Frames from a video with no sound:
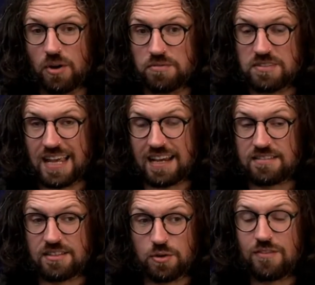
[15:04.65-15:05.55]
on
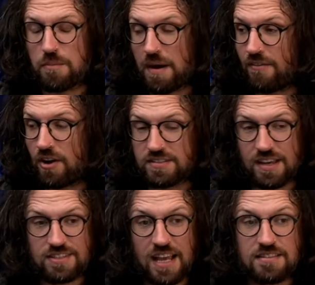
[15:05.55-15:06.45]
sticks, or even a pair of
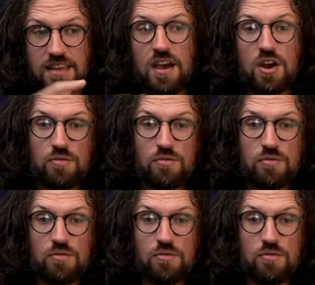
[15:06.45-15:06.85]
RCF 10s.